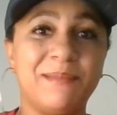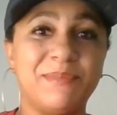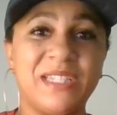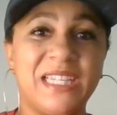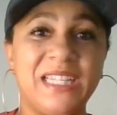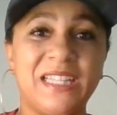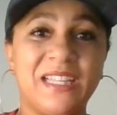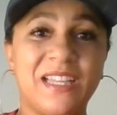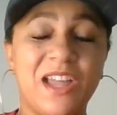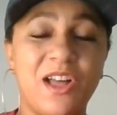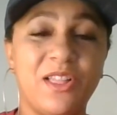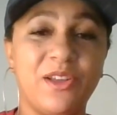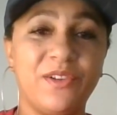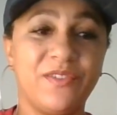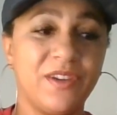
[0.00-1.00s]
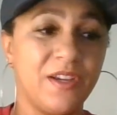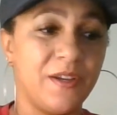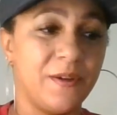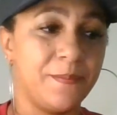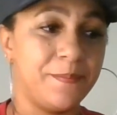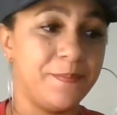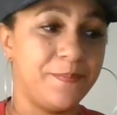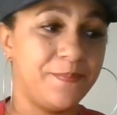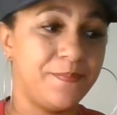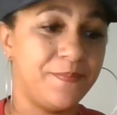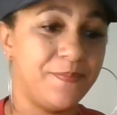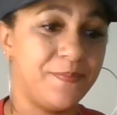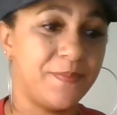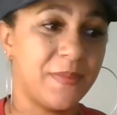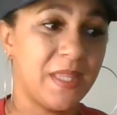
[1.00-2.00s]
I'm tingling all over.
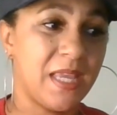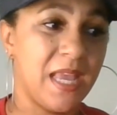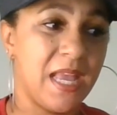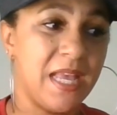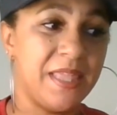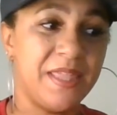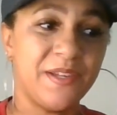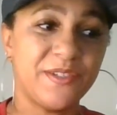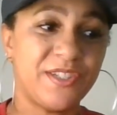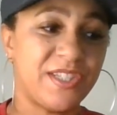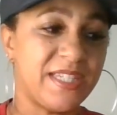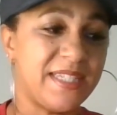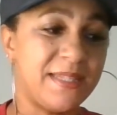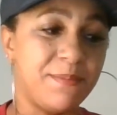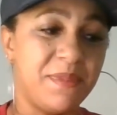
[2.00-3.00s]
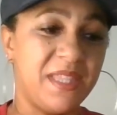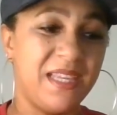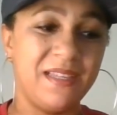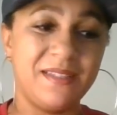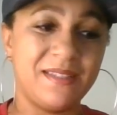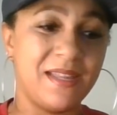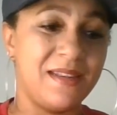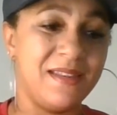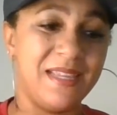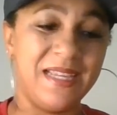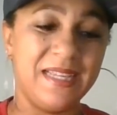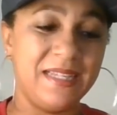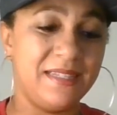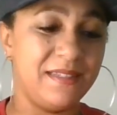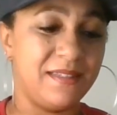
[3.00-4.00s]
There's just some things that
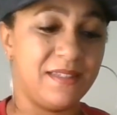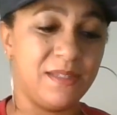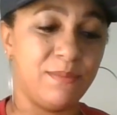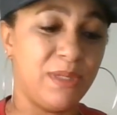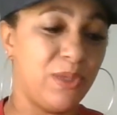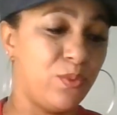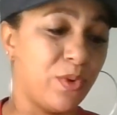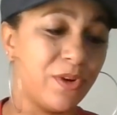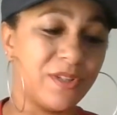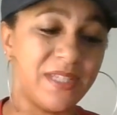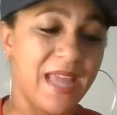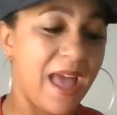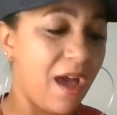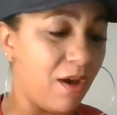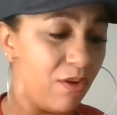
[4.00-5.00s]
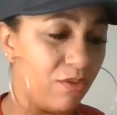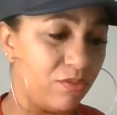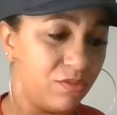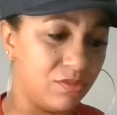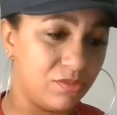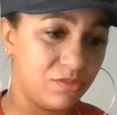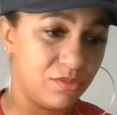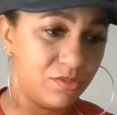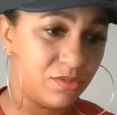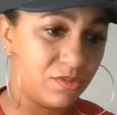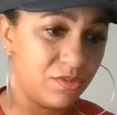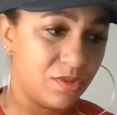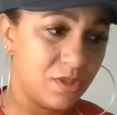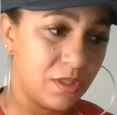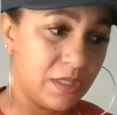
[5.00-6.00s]
need to be worked out
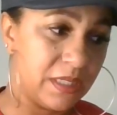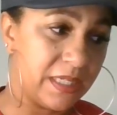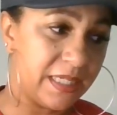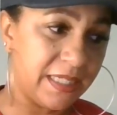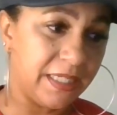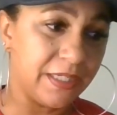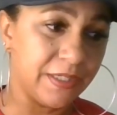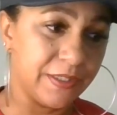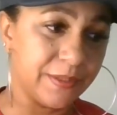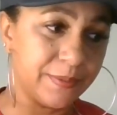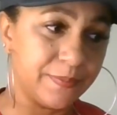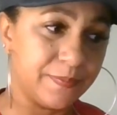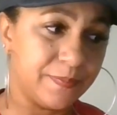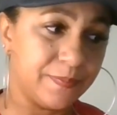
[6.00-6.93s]
here.